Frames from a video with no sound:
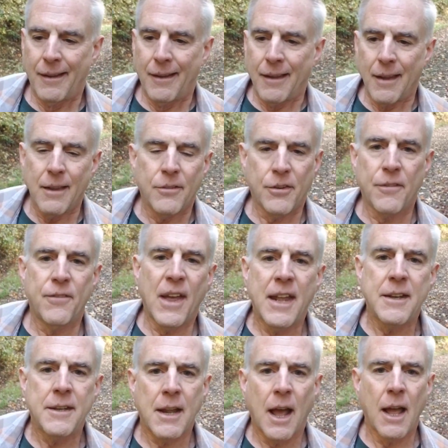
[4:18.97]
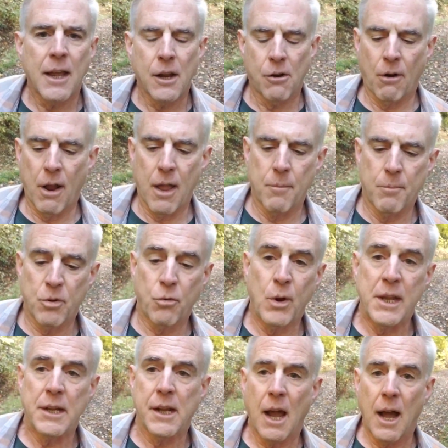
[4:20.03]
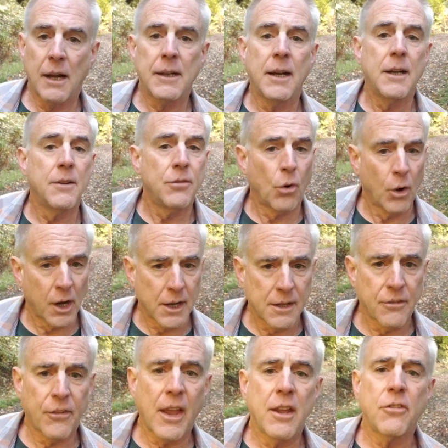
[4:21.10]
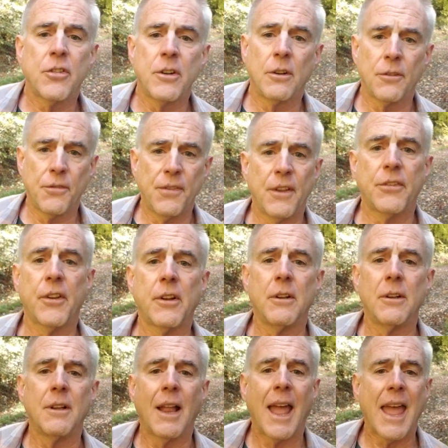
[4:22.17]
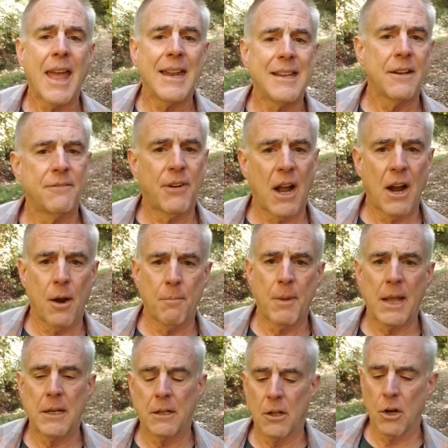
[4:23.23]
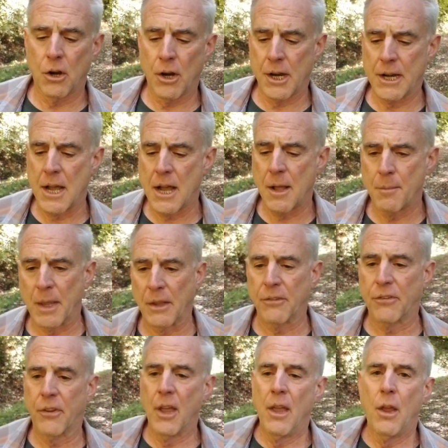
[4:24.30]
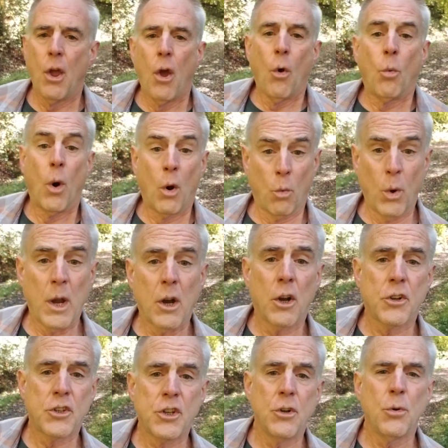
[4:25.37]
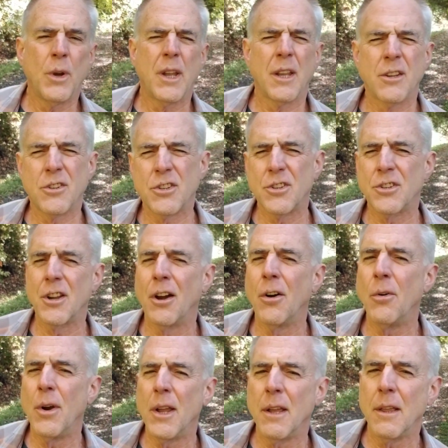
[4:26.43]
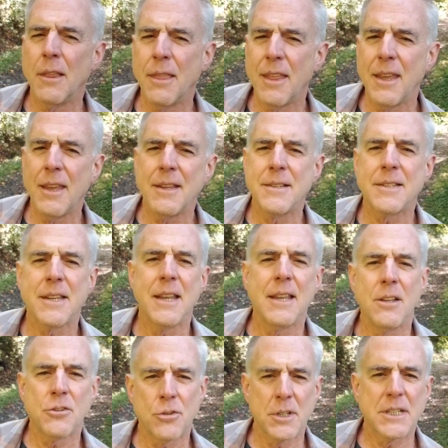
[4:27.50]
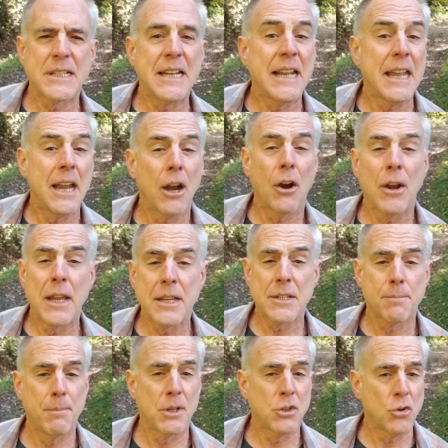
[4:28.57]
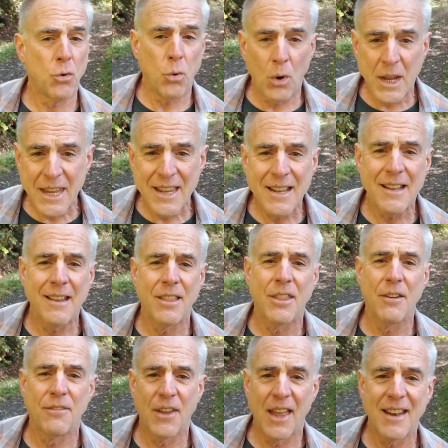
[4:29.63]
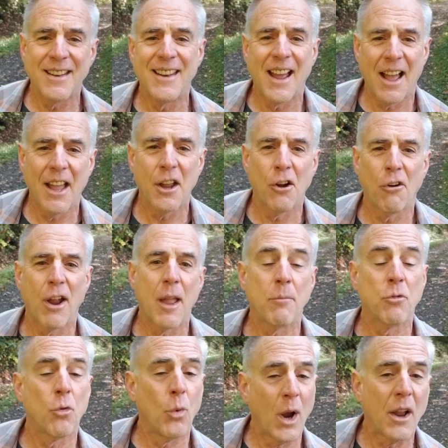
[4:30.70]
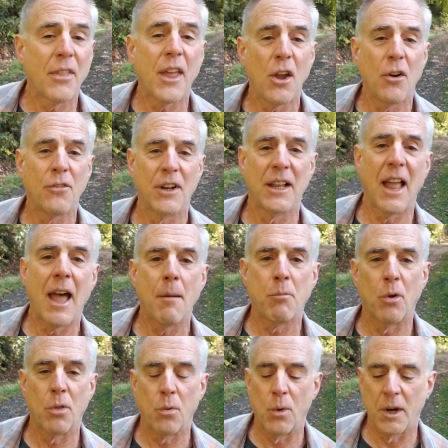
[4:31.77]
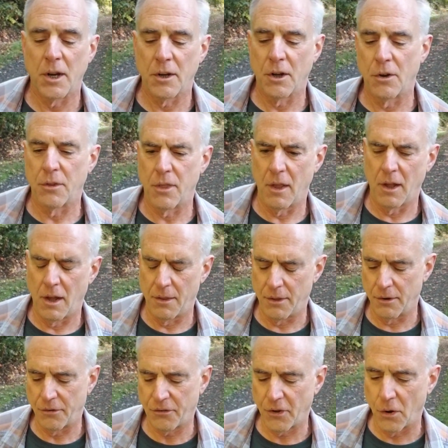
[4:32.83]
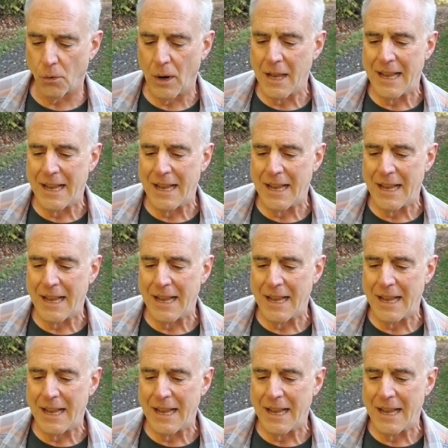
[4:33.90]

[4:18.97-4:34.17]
is a Venn diagram between cognitive, organizational, physical, and environmental ergonomics. What we're doing is showing these interesting areas between the Venn diagrams where they overlap with one another. So